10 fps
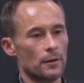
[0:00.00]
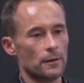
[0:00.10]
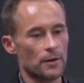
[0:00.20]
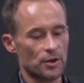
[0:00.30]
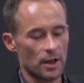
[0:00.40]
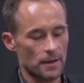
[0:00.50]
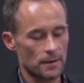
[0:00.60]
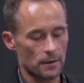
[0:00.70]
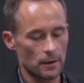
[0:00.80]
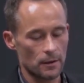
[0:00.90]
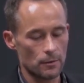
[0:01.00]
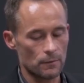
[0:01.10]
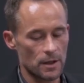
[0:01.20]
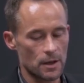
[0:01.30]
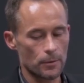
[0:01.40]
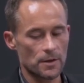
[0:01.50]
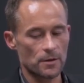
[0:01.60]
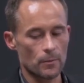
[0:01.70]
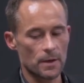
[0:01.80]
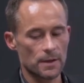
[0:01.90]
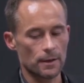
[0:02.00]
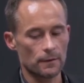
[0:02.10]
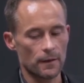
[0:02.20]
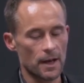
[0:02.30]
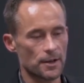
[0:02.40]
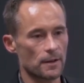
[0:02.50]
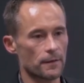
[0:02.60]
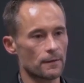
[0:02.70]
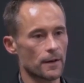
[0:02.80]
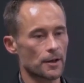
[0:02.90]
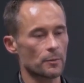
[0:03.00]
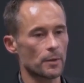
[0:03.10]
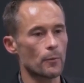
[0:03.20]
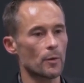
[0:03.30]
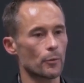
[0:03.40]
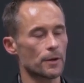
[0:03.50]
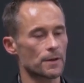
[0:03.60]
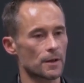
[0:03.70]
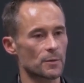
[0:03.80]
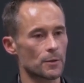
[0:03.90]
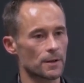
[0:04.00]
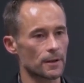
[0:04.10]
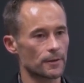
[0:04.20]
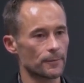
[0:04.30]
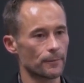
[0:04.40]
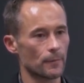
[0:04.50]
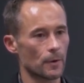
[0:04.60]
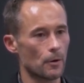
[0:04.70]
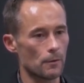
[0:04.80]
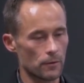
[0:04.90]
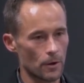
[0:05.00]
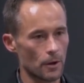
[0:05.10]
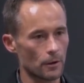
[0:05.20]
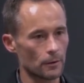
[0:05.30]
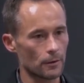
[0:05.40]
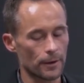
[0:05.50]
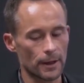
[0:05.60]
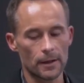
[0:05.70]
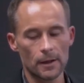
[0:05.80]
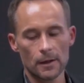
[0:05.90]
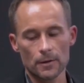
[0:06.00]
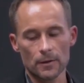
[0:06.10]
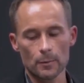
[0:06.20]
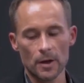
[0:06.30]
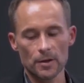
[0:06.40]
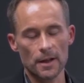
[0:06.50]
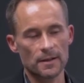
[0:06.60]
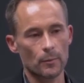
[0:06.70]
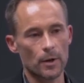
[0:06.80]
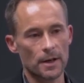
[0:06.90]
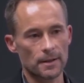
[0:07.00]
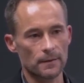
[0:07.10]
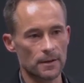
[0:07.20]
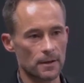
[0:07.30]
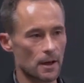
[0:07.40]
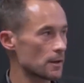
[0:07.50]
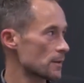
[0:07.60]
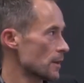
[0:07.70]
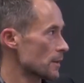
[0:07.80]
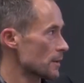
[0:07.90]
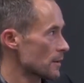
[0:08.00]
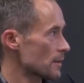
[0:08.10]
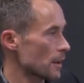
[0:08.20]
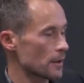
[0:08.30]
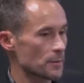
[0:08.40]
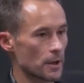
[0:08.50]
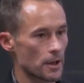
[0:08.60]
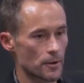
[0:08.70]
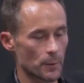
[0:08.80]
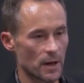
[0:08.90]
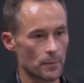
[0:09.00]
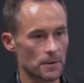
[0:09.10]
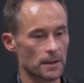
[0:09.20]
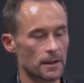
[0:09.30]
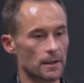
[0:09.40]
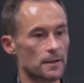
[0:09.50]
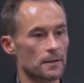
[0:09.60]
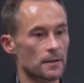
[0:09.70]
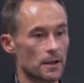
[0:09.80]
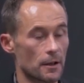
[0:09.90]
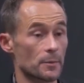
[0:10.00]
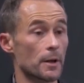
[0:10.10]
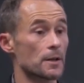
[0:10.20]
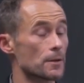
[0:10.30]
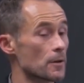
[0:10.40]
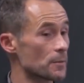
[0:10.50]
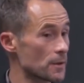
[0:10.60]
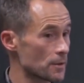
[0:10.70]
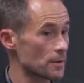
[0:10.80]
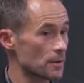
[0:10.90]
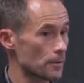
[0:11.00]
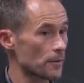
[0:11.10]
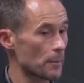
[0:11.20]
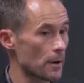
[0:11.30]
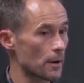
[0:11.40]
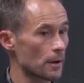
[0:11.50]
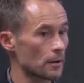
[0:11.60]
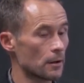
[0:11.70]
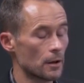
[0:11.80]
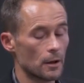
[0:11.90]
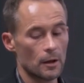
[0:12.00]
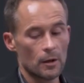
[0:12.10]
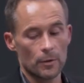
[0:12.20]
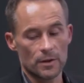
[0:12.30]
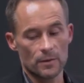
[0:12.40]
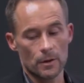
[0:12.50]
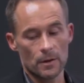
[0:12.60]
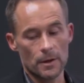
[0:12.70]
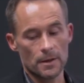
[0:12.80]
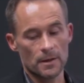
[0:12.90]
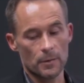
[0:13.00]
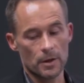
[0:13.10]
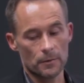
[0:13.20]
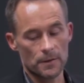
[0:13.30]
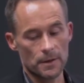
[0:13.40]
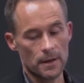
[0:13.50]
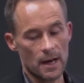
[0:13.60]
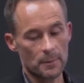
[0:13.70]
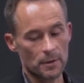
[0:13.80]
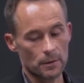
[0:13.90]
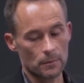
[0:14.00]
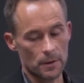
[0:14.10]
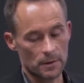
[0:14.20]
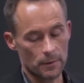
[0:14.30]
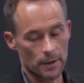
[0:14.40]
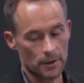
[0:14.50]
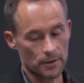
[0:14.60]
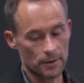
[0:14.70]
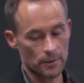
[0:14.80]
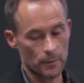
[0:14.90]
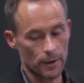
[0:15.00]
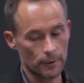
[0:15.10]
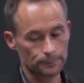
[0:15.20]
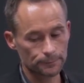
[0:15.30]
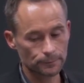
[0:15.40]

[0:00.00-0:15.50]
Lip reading: the chance that you've decreased your risk of HIV infection by 1.6% overall. Okay, so it's much less impressive. Doesn't sell as many newspapers, and it doesn't sell as many circumcisions in North America, which is one of the reasons we don't see the absolute risk reduction as well.